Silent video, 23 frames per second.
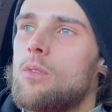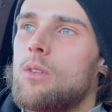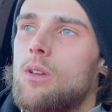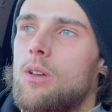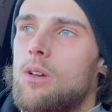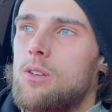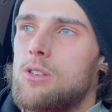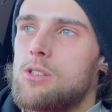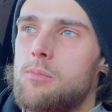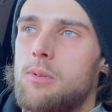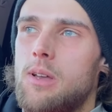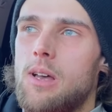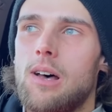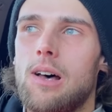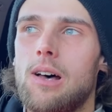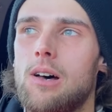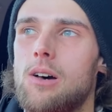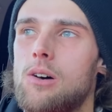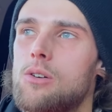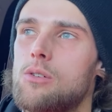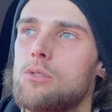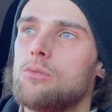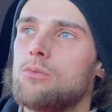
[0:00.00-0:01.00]
I was
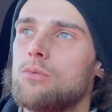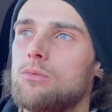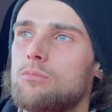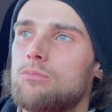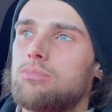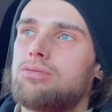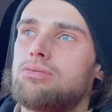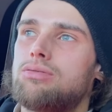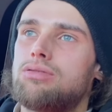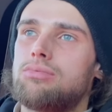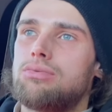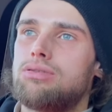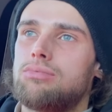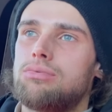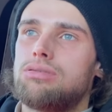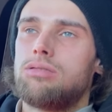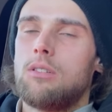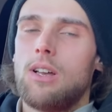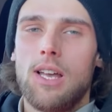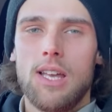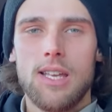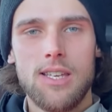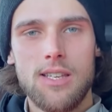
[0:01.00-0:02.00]
about
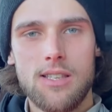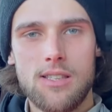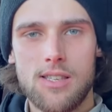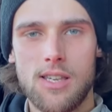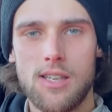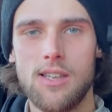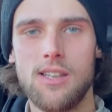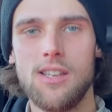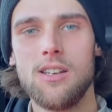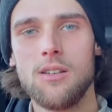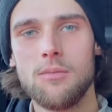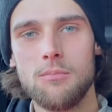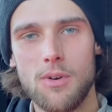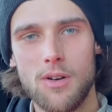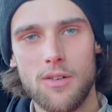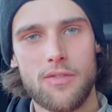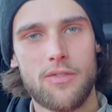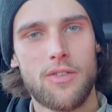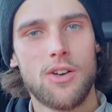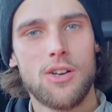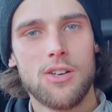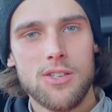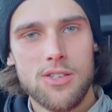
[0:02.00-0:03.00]
18, my
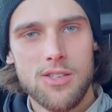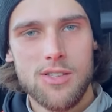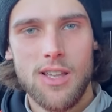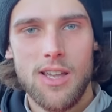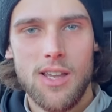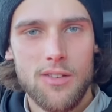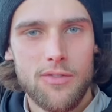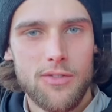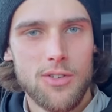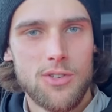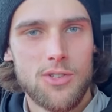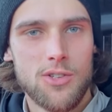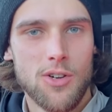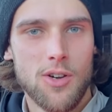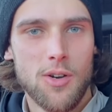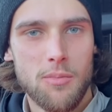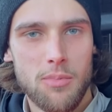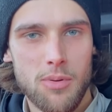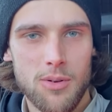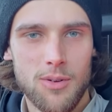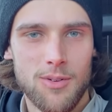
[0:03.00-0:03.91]
first ever job.